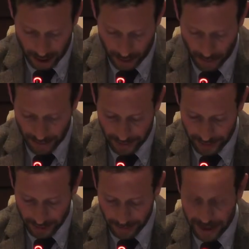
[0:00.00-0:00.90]

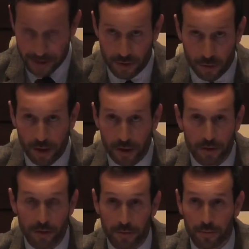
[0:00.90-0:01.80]
whether he passed away in
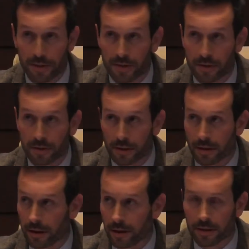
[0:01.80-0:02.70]
Great Britain, in
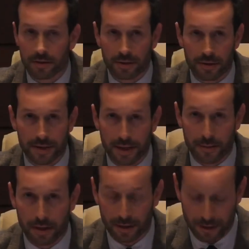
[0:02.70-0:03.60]
Ireland, or in
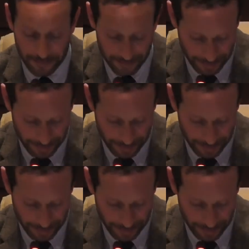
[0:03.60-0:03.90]
Denmark.